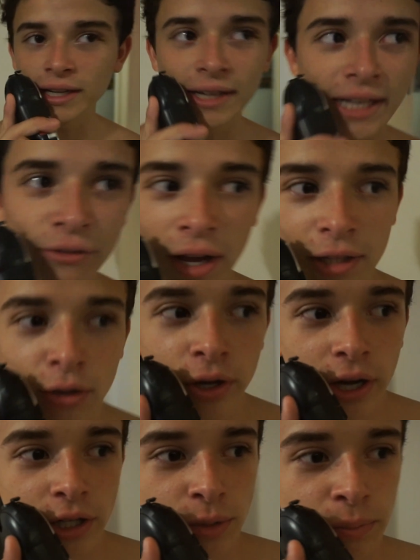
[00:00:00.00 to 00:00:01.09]
need evac
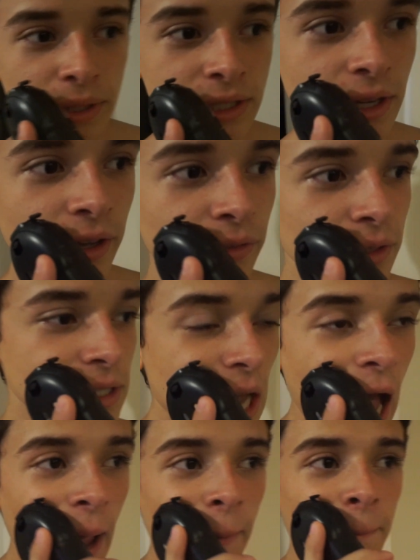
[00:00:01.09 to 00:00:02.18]
location. Please give us
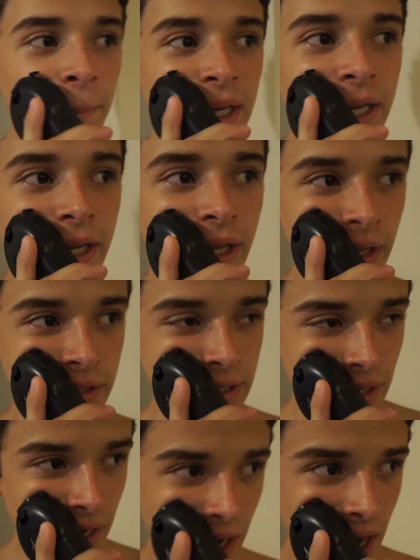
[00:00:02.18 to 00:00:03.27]
immediate